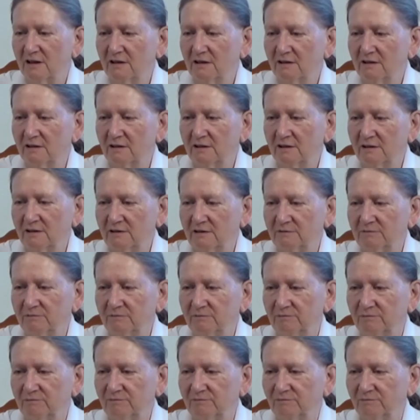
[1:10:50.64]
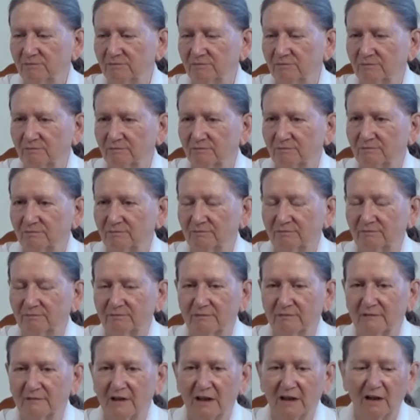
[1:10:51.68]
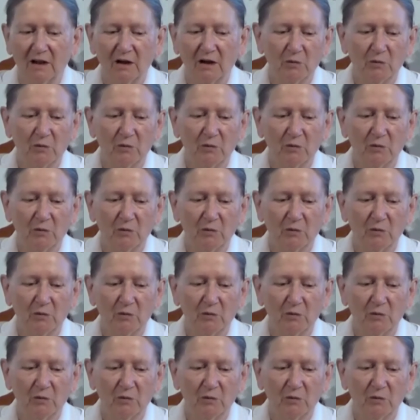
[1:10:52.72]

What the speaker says: good versions of, good